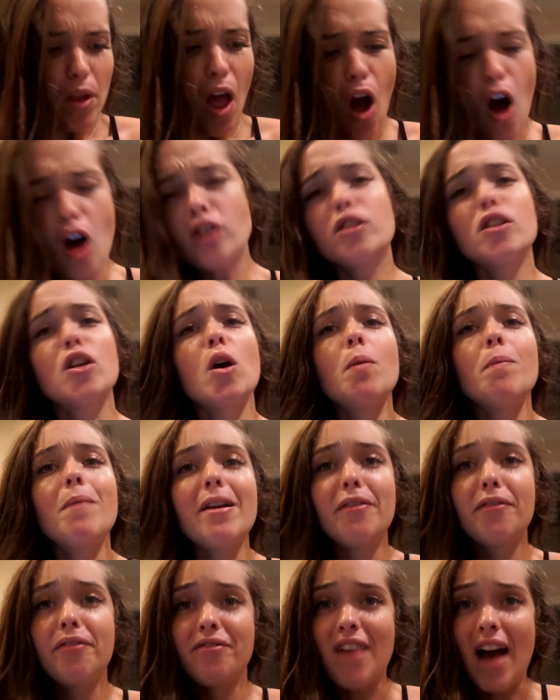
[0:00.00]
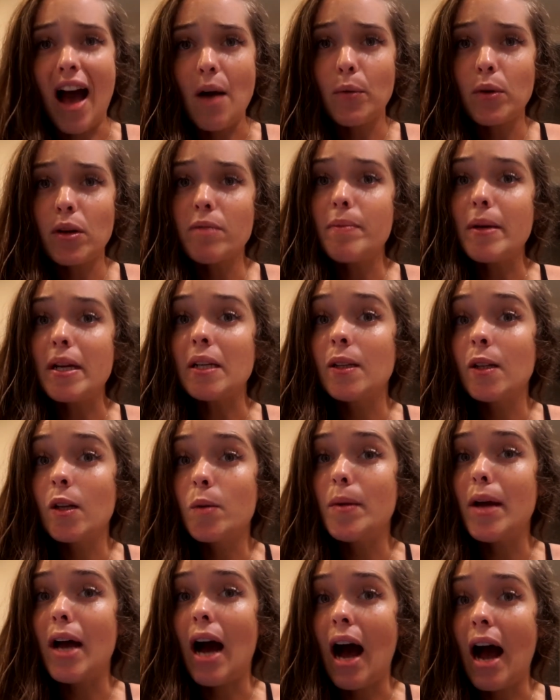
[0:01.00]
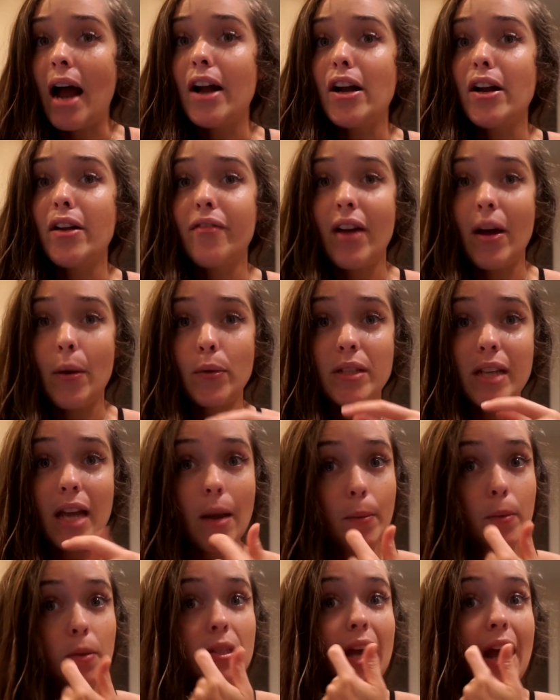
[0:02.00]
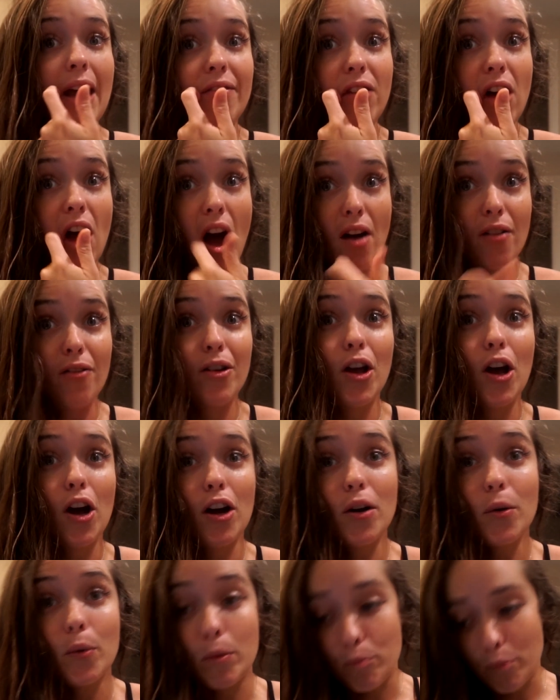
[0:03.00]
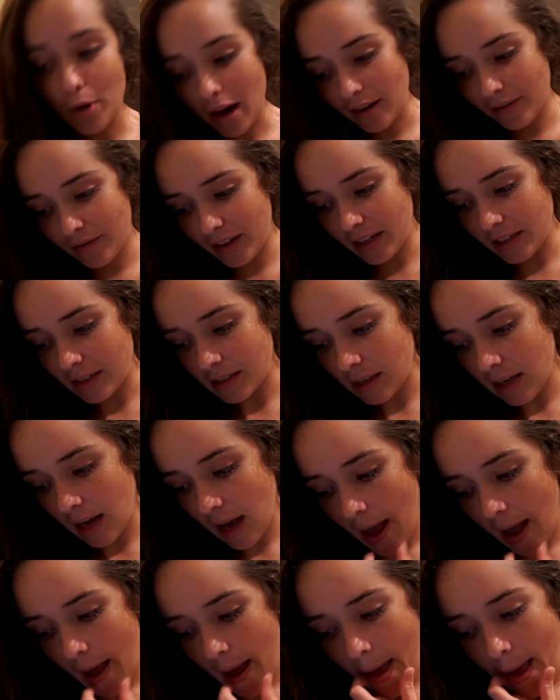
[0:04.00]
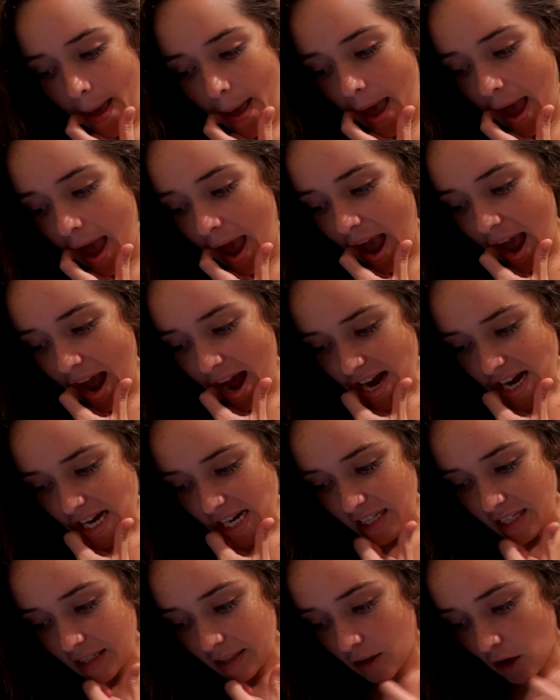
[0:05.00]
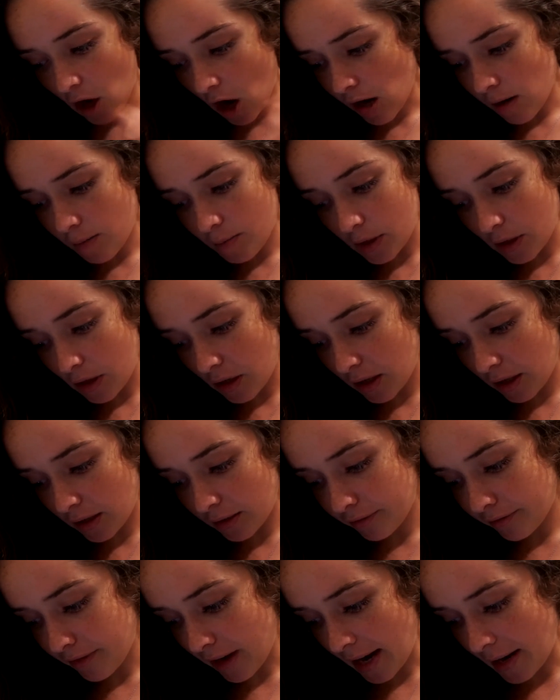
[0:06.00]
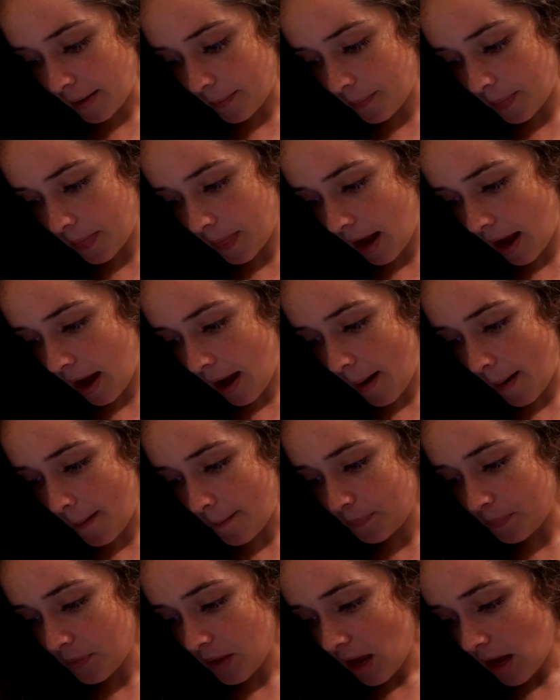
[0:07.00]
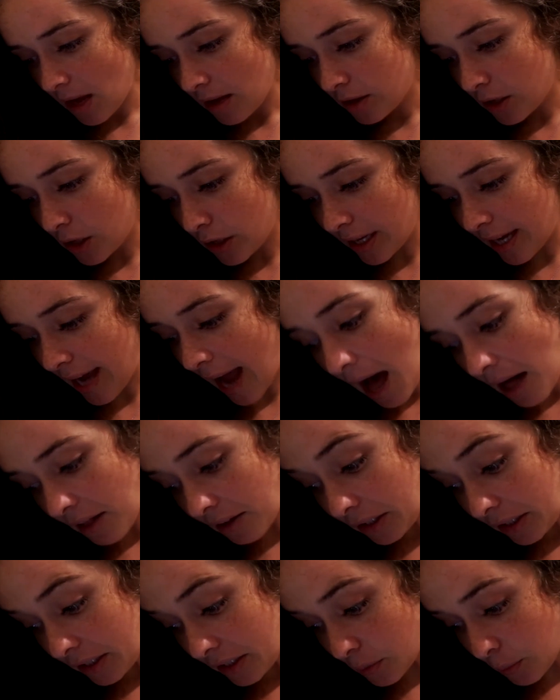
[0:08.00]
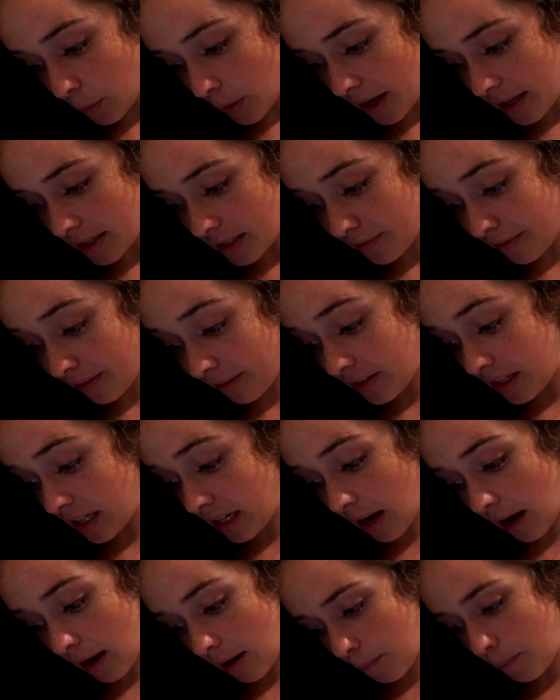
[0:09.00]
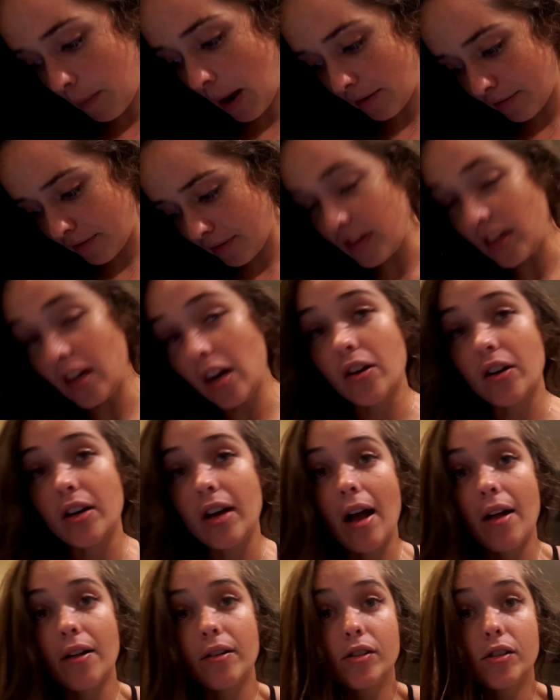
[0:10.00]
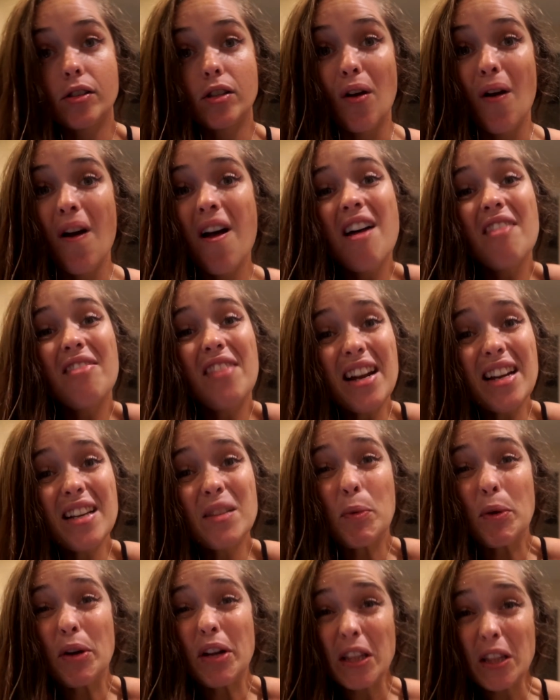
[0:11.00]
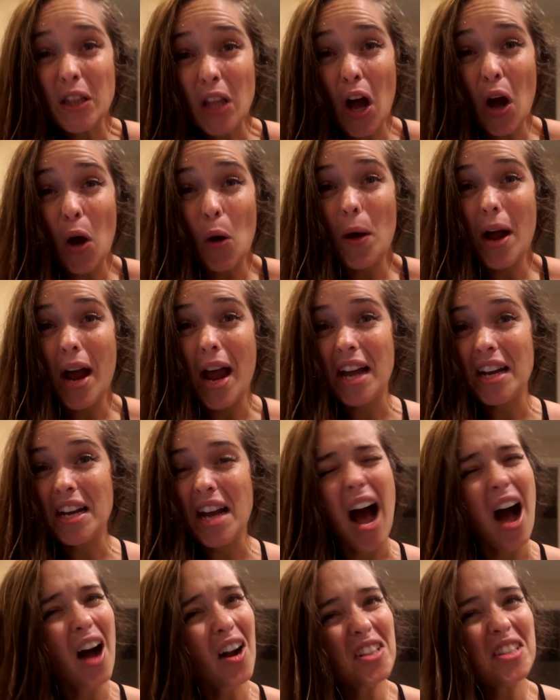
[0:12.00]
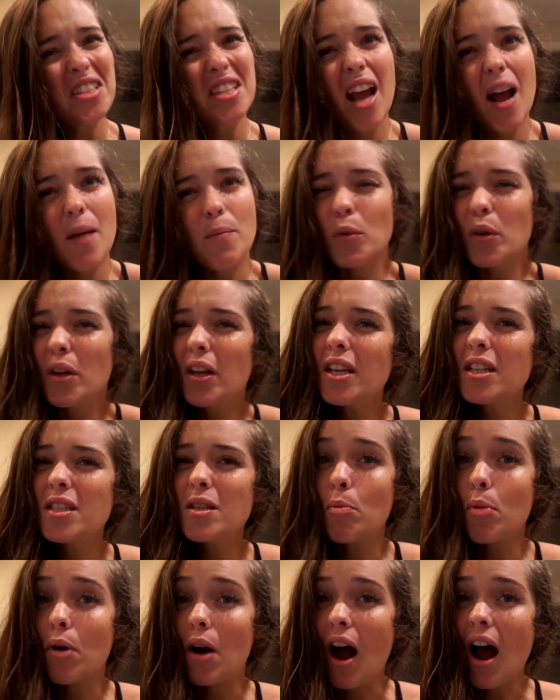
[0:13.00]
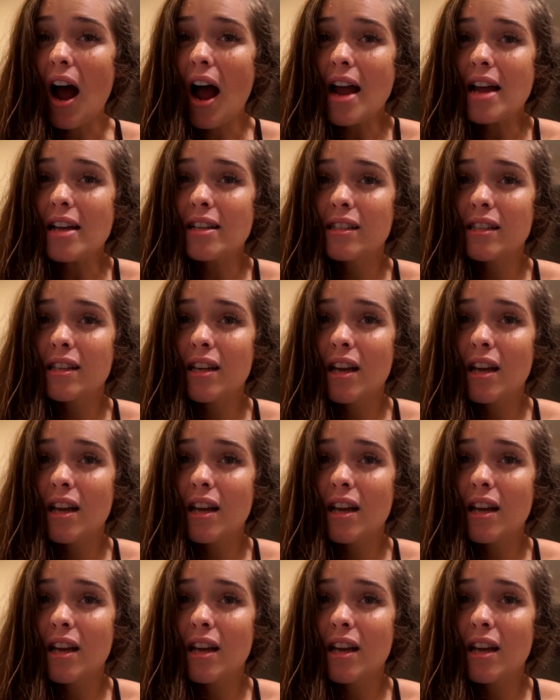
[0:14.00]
Also, my fat would have been a little bit higher if I was able to have the avocado with breakfast. And carbs are fine. So the calories was about 1,500 calories. So that is pretty low. And honestly, I'm really surprised.